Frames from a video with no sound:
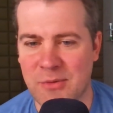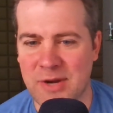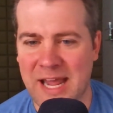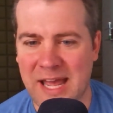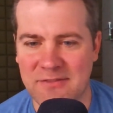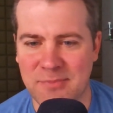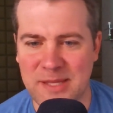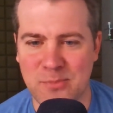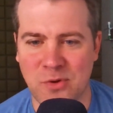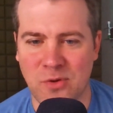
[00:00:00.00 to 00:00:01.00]
have
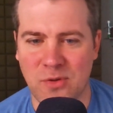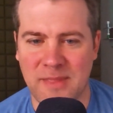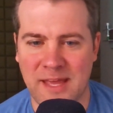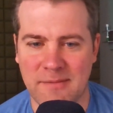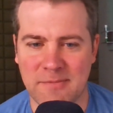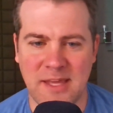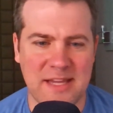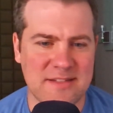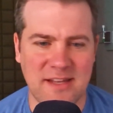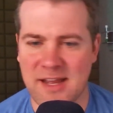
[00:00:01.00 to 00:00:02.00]
people that
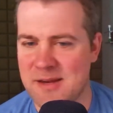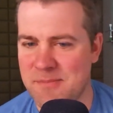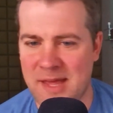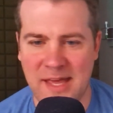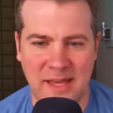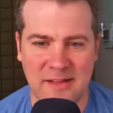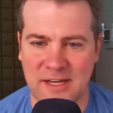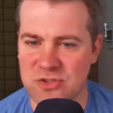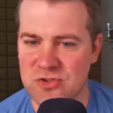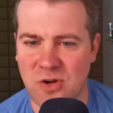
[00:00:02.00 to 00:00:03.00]
Casey and I had met at
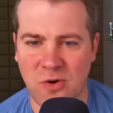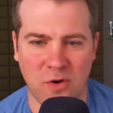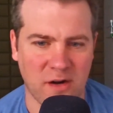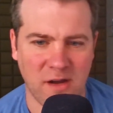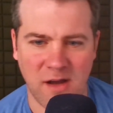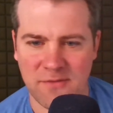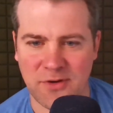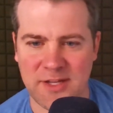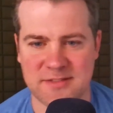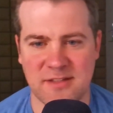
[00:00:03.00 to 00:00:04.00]
like a show or a
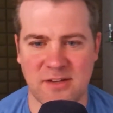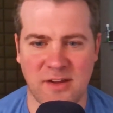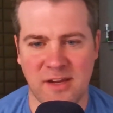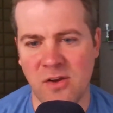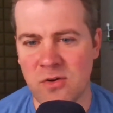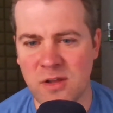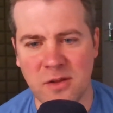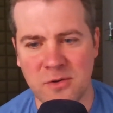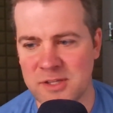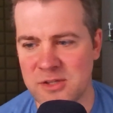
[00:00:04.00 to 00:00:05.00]
conference, and they're like, oh, y'all
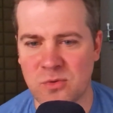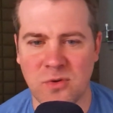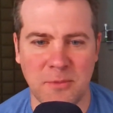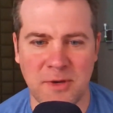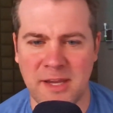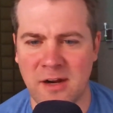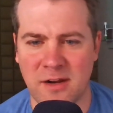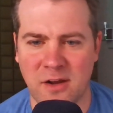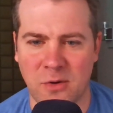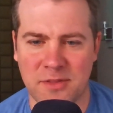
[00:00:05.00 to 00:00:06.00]
are really cool. We get on a
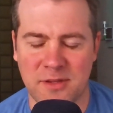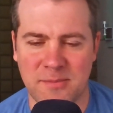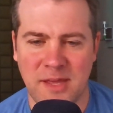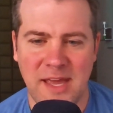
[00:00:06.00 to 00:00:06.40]
call with them.